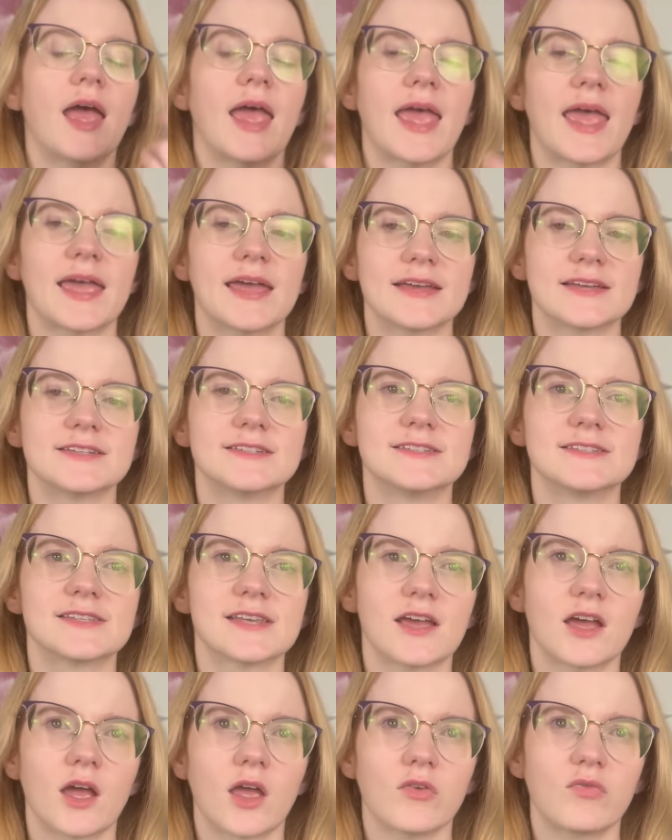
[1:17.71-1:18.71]
And
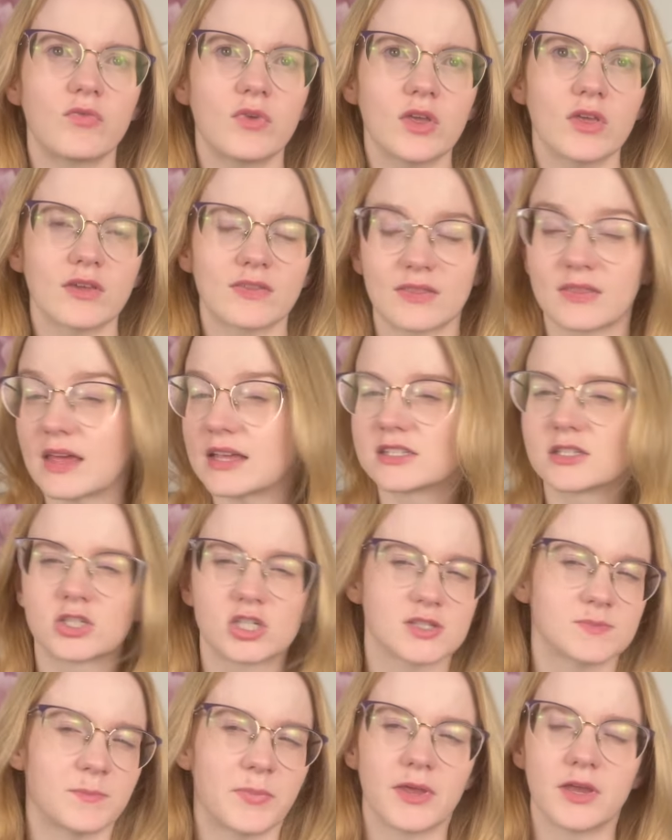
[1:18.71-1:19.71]
I feel like that's
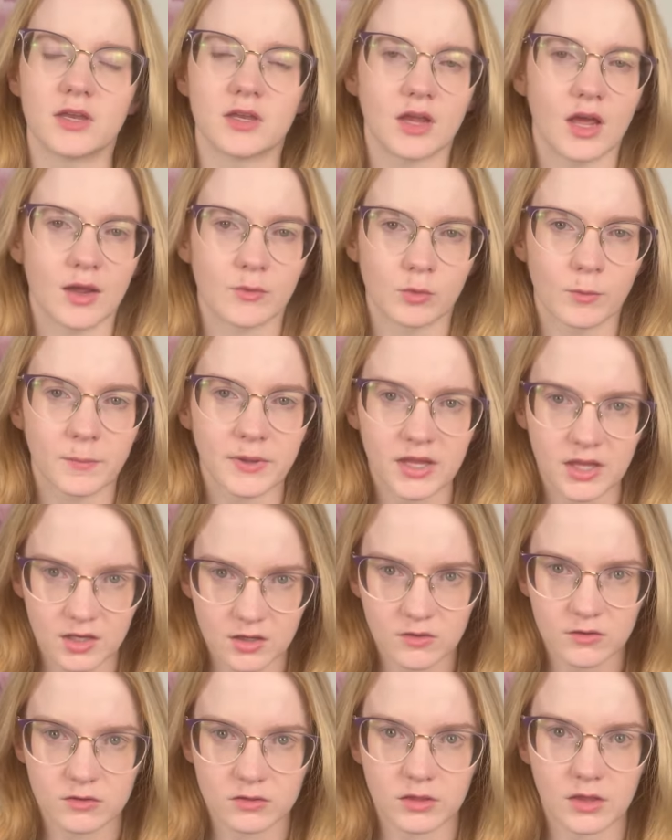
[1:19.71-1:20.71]
just been a
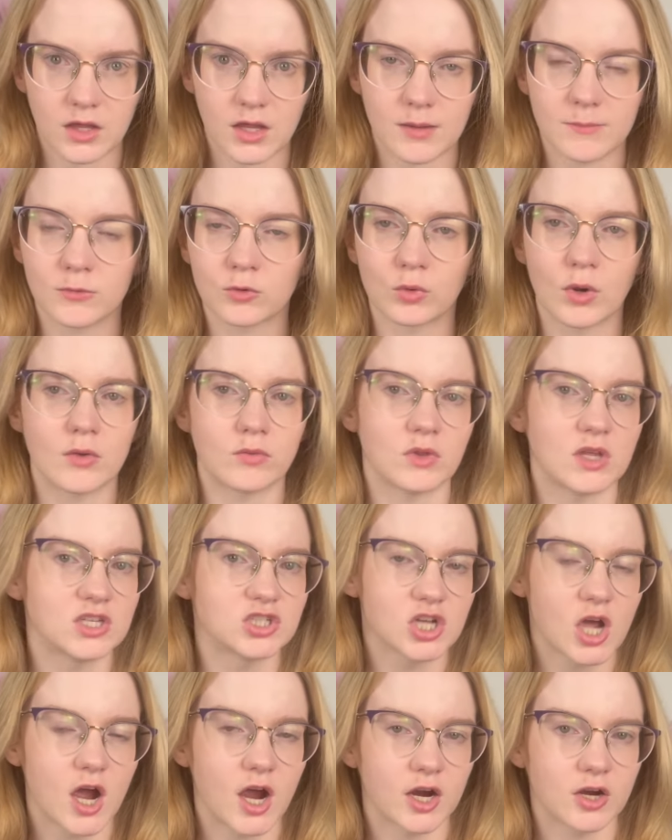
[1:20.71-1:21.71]
repeated theme throughout the
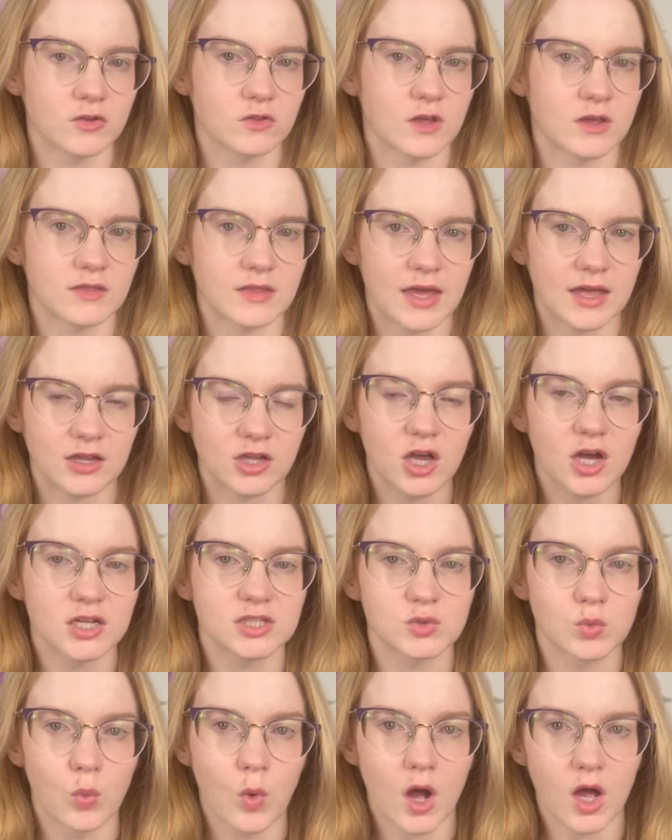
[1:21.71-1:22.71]
entire thing that
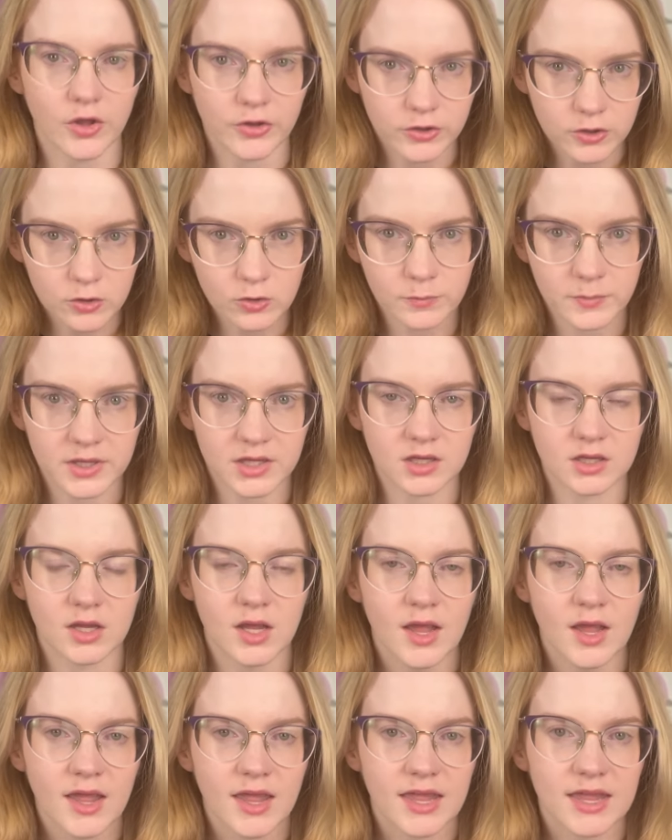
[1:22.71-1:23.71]
Guts, while human,
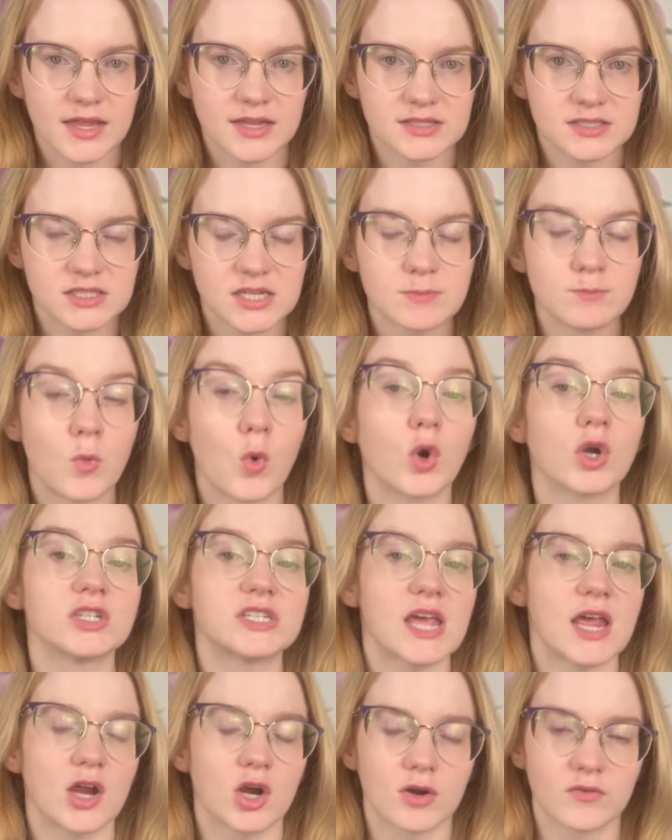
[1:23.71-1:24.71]
is t- more
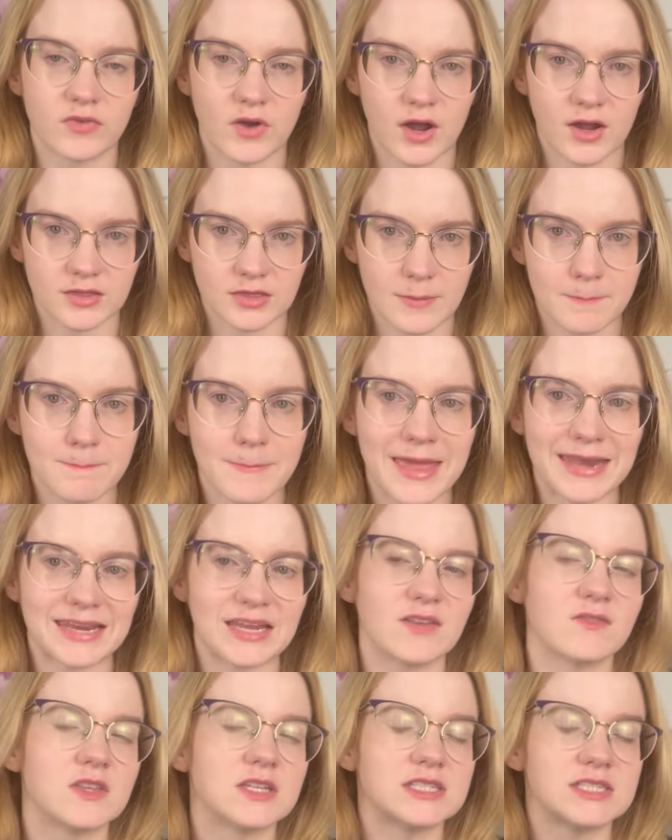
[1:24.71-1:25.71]
terrifying than many
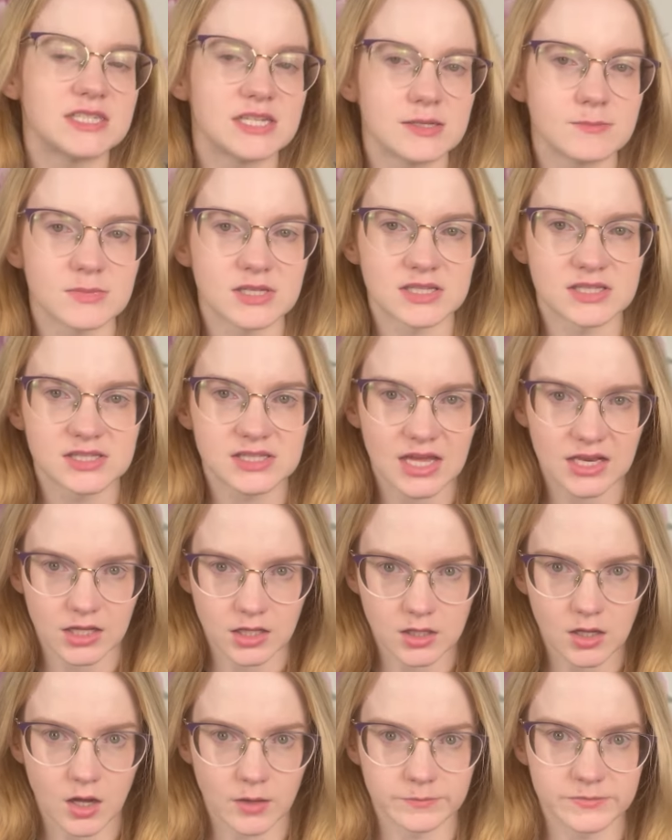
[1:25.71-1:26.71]
of the demons that he
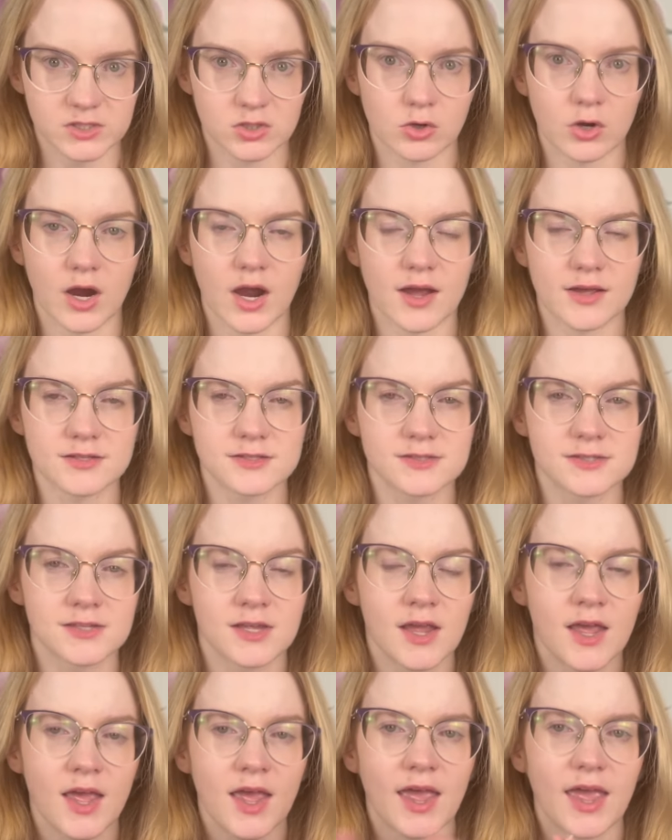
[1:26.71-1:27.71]
comes across.
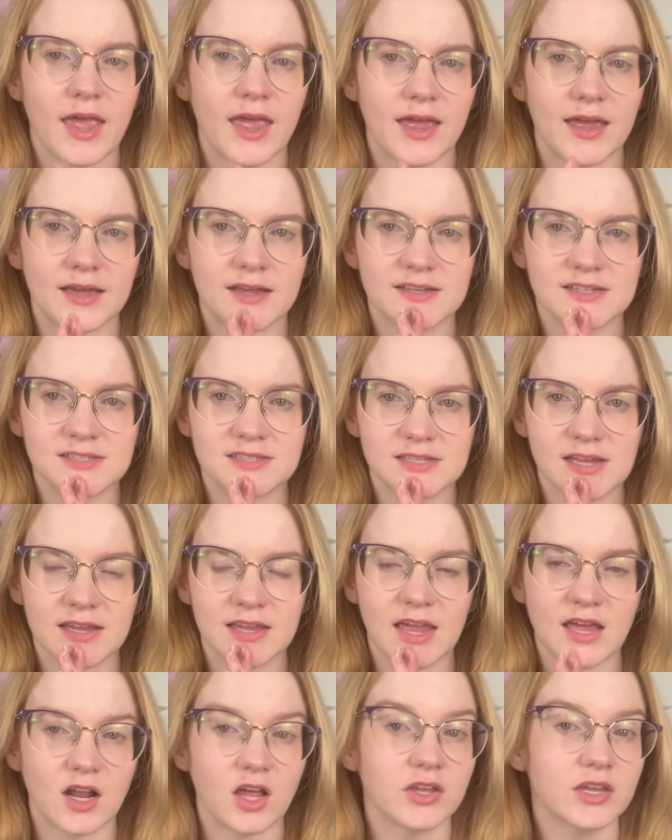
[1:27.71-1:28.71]
And
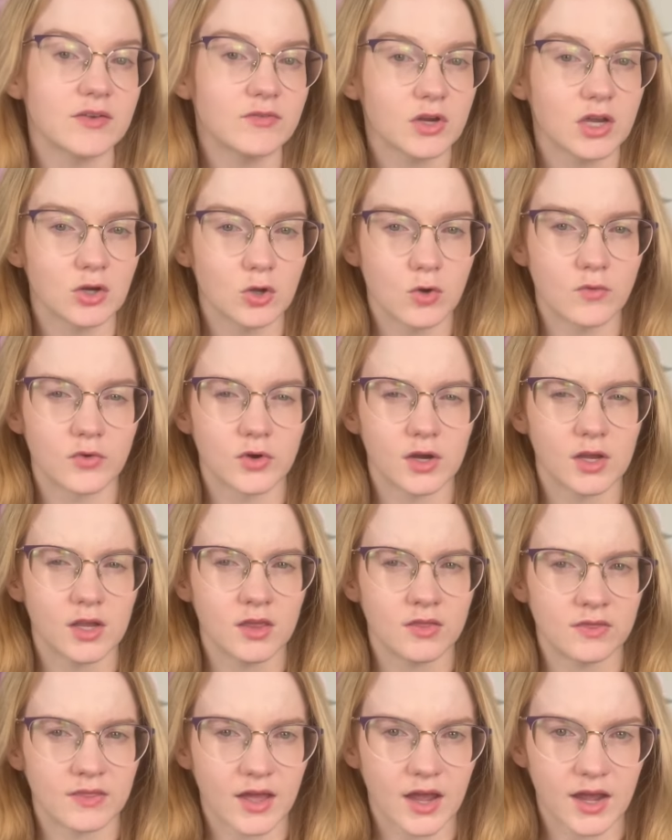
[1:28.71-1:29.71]
again, I'll never get over
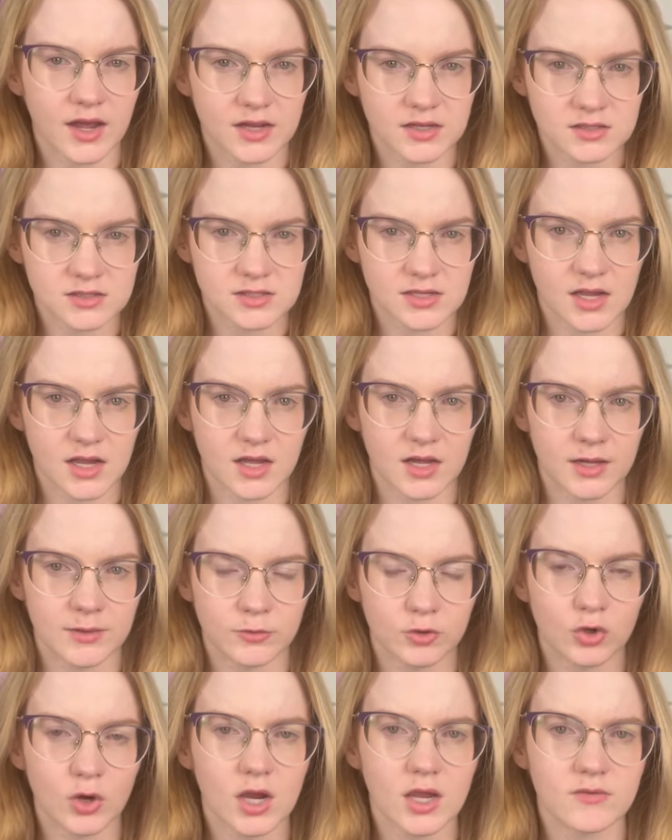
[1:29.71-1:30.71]
in that uh,
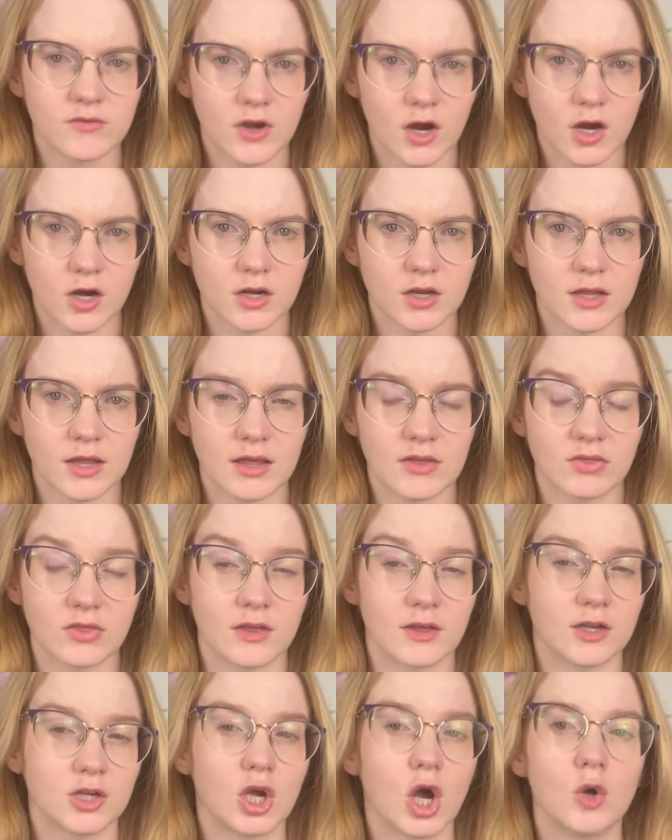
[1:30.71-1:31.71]
graveyard,
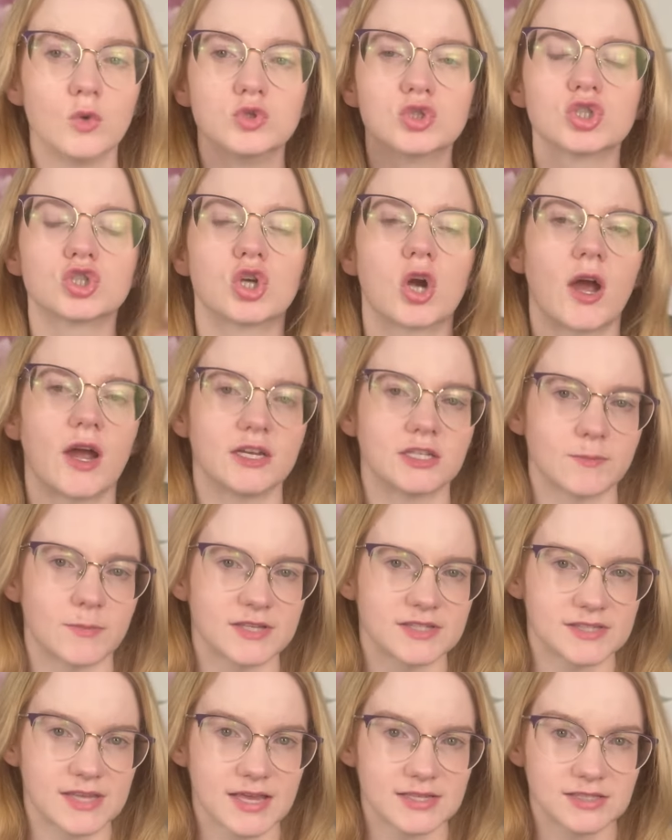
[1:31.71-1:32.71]
the ghost trying to
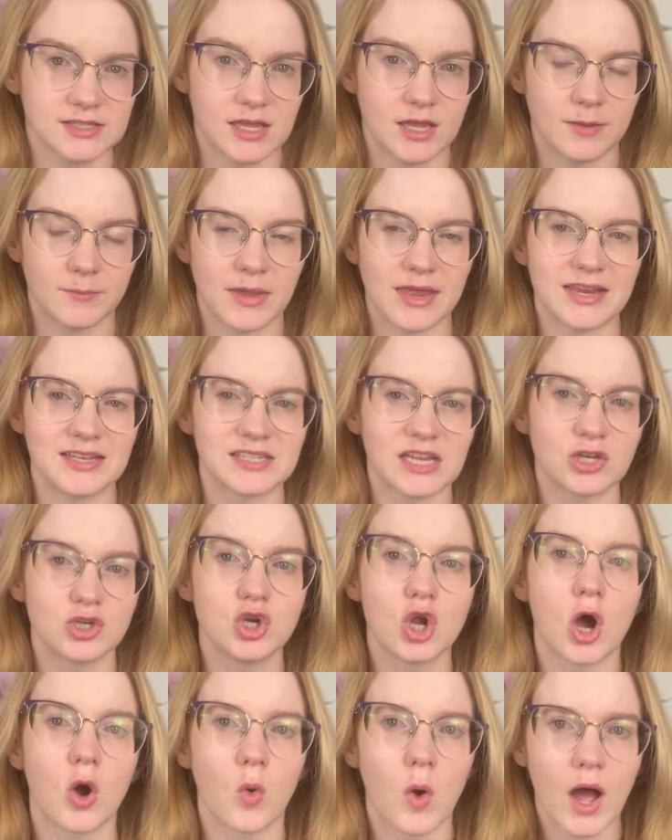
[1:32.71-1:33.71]
possess him, and he's like,
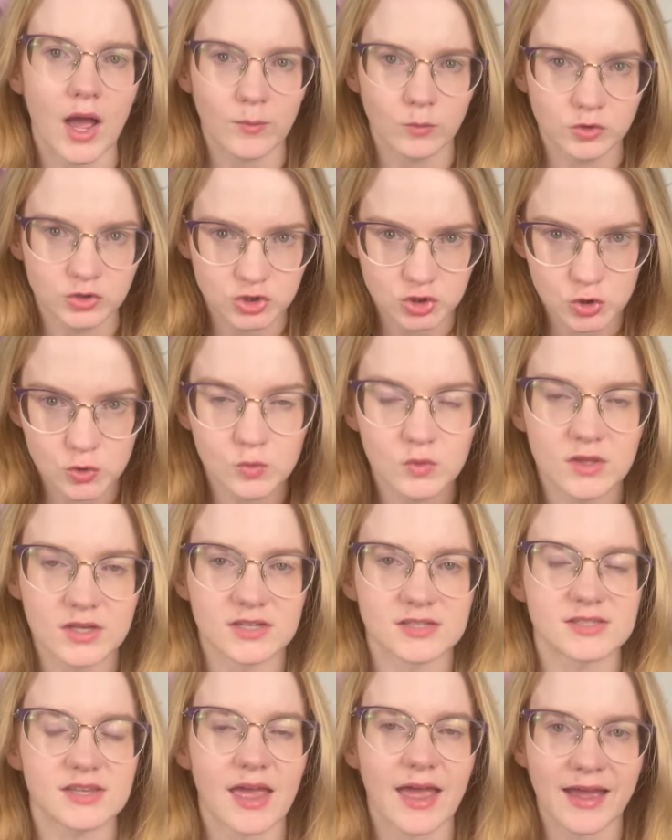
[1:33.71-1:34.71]
No, I will do
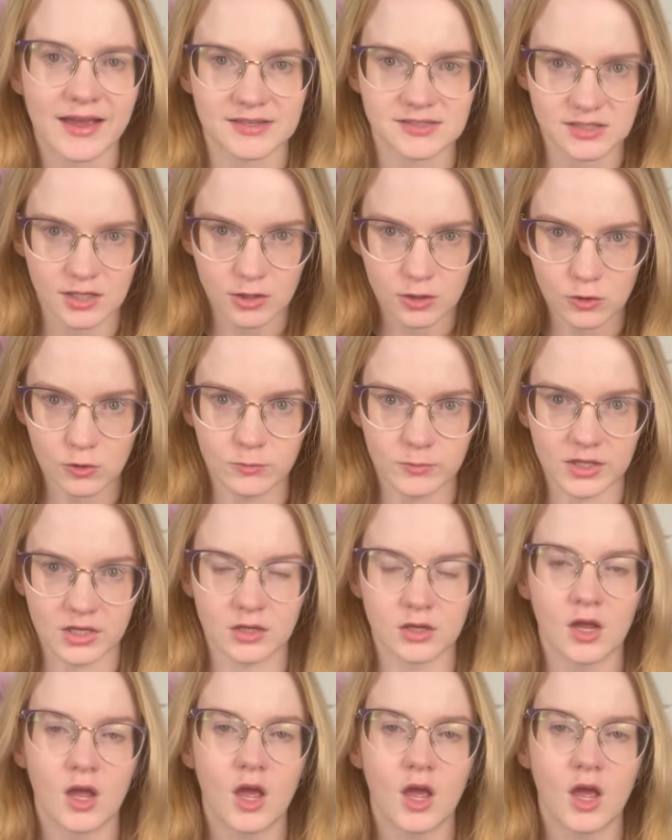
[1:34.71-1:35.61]
this as a human.